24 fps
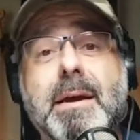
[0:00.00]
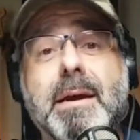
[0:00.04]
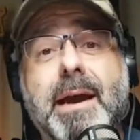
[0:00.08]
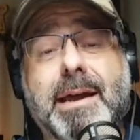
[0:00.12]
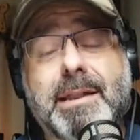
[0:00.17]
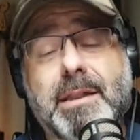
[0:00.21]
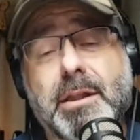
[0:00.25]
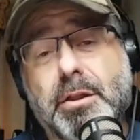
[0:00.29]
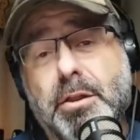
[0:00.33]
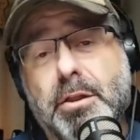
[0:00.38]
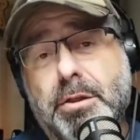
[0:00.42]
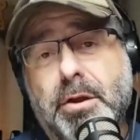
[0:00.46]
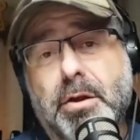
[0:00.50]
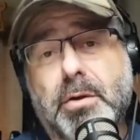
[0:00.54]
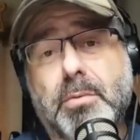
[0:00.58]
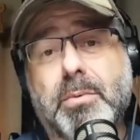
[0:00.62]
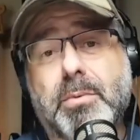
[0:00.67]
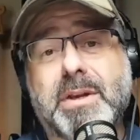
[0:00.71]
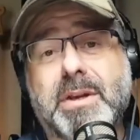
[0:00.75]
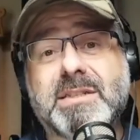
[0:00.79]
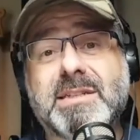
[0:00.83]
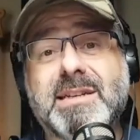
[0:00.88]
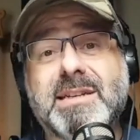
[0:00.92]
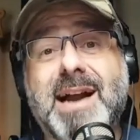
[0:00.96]
And then the third
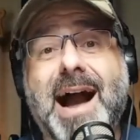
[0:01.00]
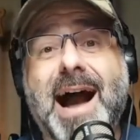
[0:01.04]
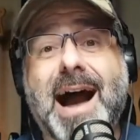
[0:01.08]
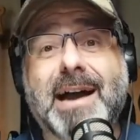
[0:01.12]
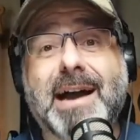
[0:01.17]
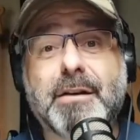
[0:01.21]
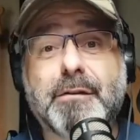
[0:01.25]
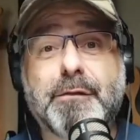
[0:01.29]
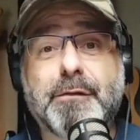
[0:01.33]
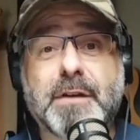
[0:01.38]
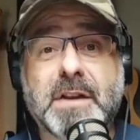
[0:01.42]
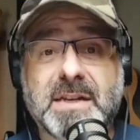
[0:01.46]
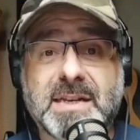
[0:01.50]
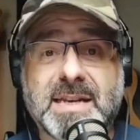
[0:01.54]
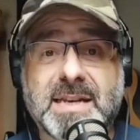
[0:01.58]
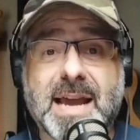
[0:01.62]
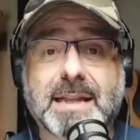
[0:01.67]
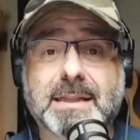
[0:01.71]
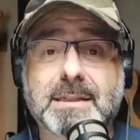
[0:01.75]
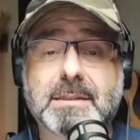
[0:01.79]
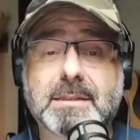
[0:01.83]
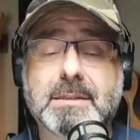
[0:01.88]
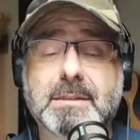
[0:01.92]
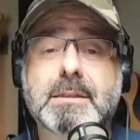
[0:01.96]
one is
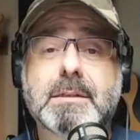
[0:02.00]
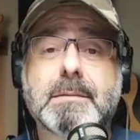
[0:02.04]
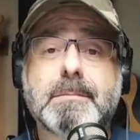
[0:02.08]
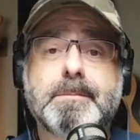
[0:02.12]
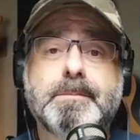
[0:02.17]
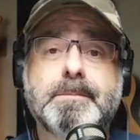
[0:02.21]
confidence,